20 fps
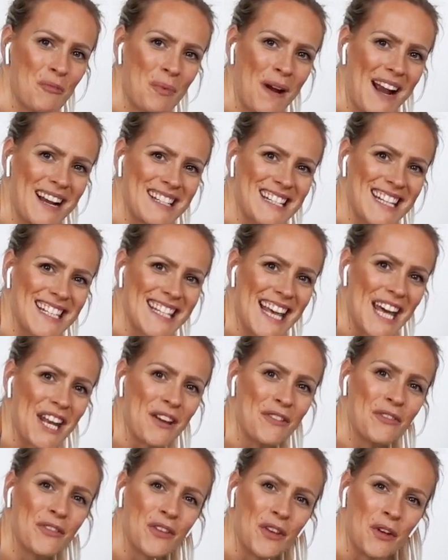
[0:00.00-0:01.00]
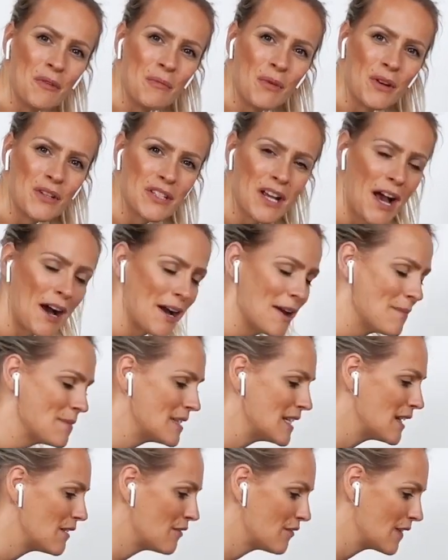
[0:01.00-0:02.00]
practice that a few more
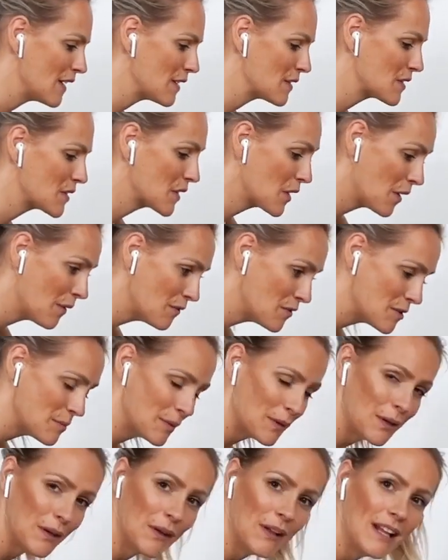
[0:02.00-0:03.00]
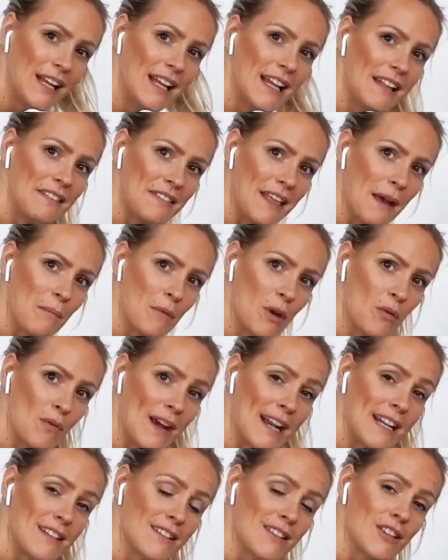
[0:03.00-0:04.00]
times and it feels comfortable, then we're
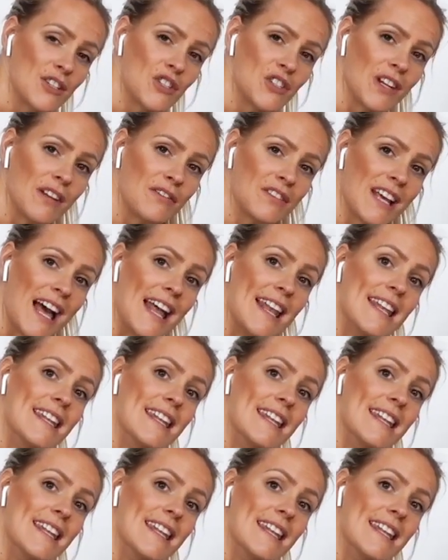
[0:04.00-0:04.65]
ready to shift a